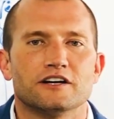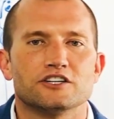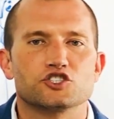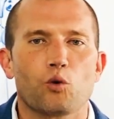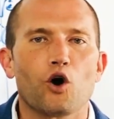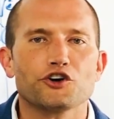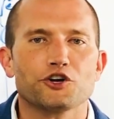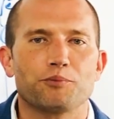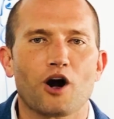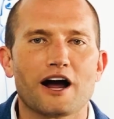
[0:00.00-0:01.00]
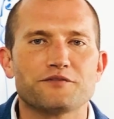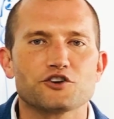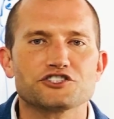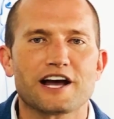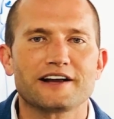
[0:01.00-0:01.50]
Swallow your pride for
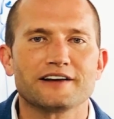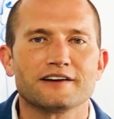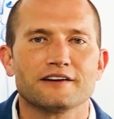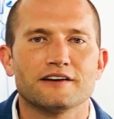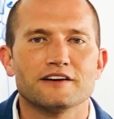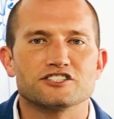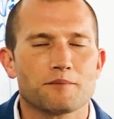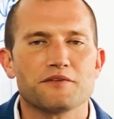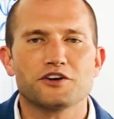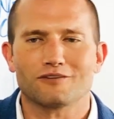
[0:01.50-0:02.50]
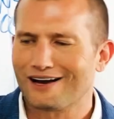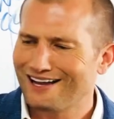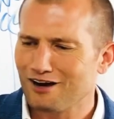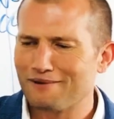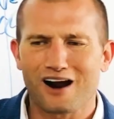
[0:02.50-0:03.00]
a second. Some of you are like, hell, man,